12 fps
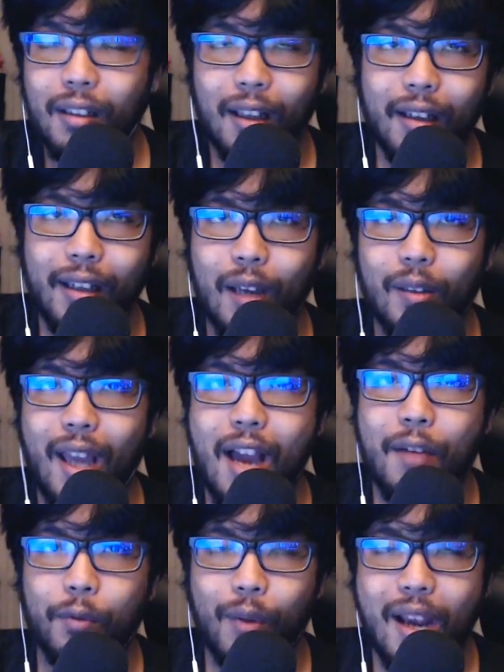like how they
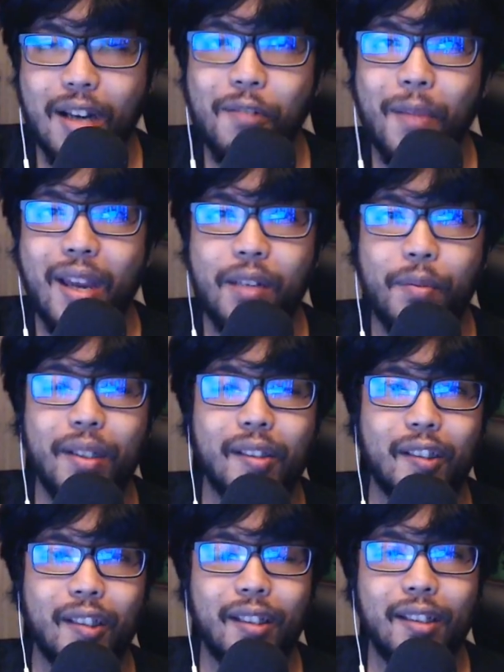have random
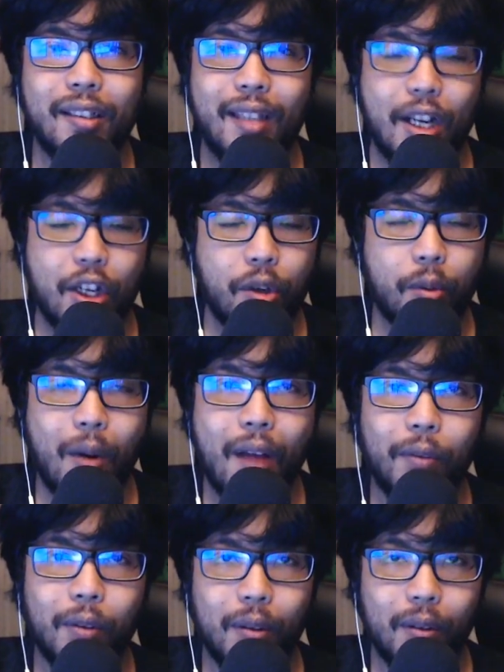NPCs that
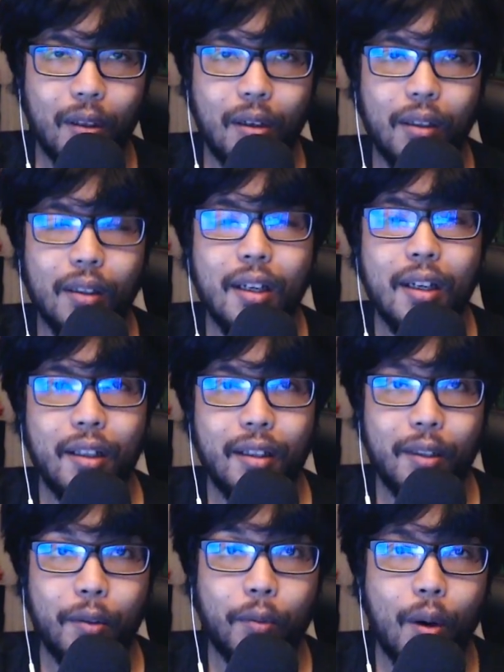travel along
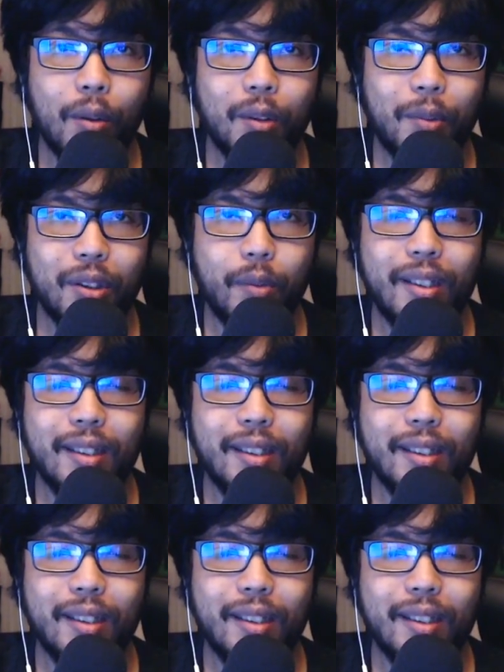the roads between